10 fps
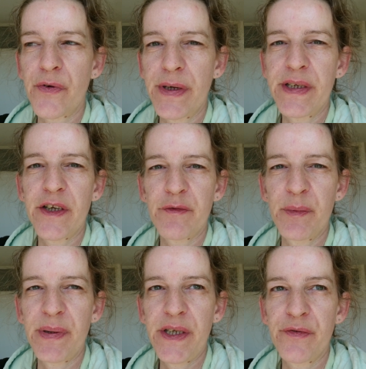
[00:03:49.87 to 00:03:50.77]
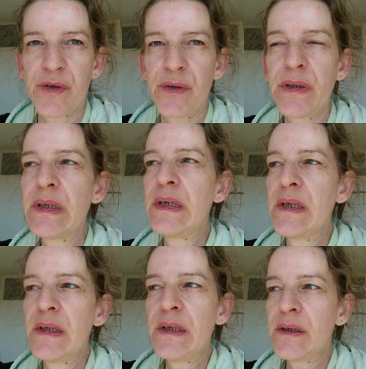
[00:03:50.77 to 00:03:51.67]
already have been paid for,
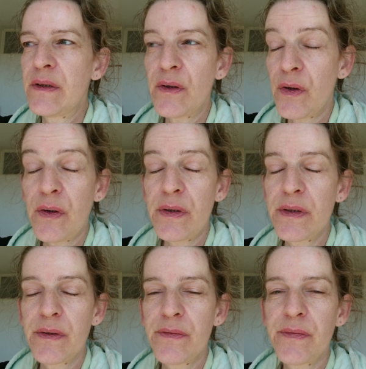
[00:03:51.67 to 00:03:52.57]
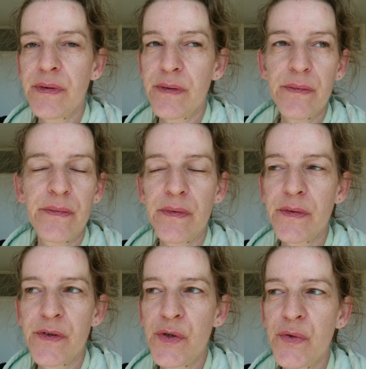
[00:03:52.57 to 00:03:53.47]
or
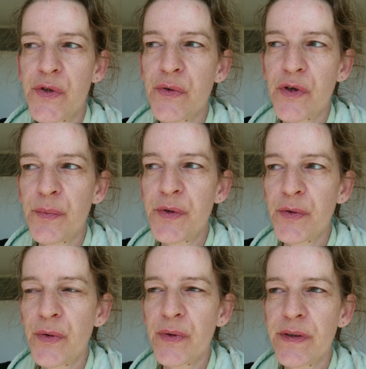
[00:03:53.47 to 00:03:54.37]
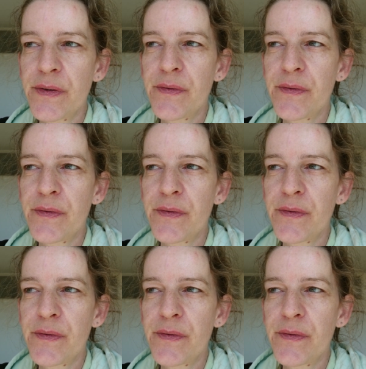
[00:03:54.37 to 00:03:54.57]
due to crypto.